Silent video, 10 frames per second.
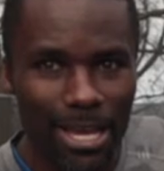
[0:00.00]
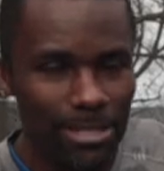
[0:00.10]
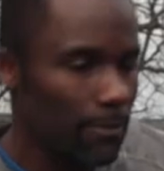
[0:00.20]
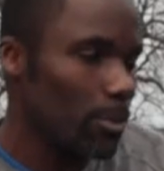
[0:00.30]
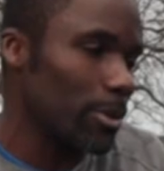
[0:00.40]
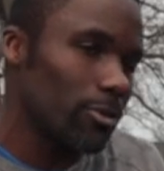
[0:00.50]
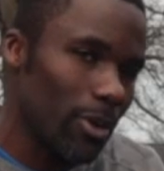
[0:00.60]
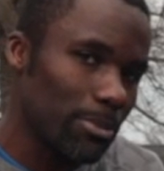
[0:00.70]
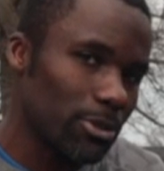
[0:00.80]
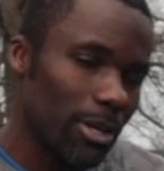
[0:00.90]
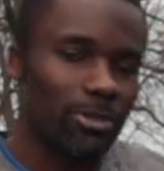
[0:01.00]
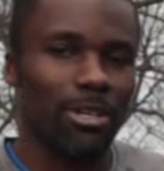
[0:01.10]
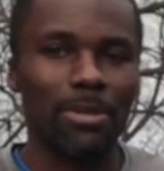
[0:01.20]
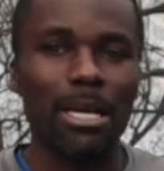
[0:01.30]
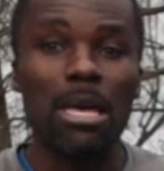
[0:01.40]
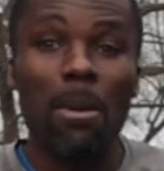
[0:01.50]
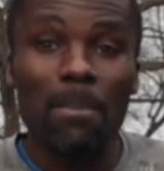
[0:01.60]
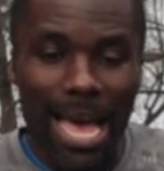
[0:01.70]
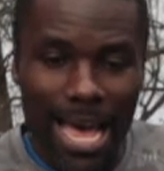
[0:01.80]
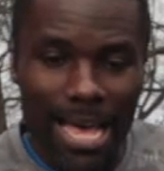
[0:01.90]
hands if you want the drop shot or something.
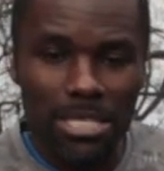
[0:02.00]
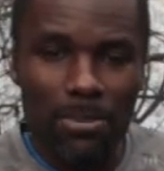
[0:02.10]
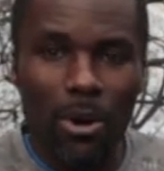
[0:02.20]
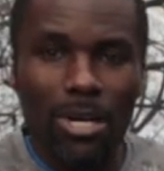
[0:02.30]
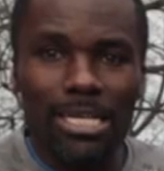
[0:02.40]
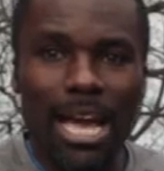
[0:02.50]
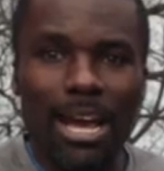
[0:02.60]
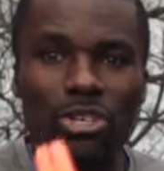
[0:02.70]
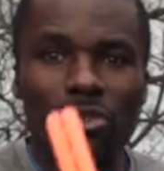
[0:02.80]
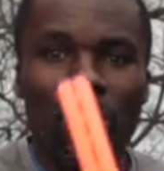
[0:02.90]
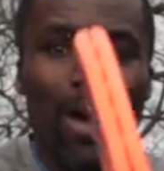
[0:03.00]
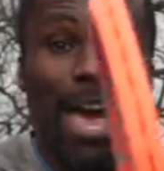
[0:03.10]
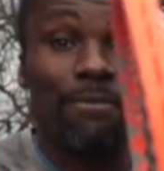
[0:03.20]
But as the ball gets higher, you don't